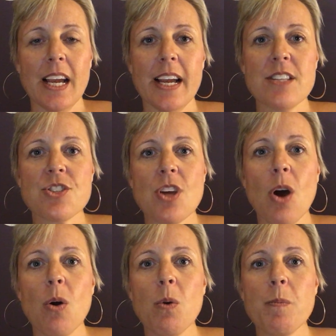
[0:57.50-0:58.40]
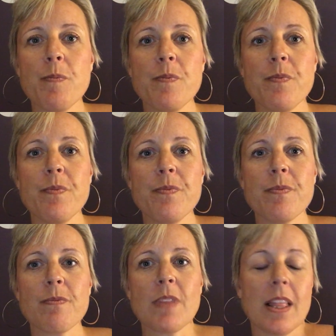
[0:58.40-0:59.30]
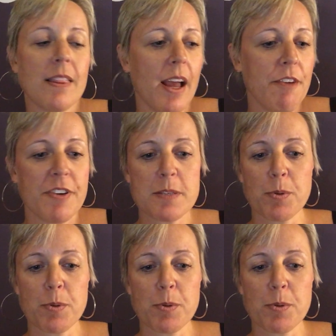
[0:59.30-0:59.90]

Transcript: And so life has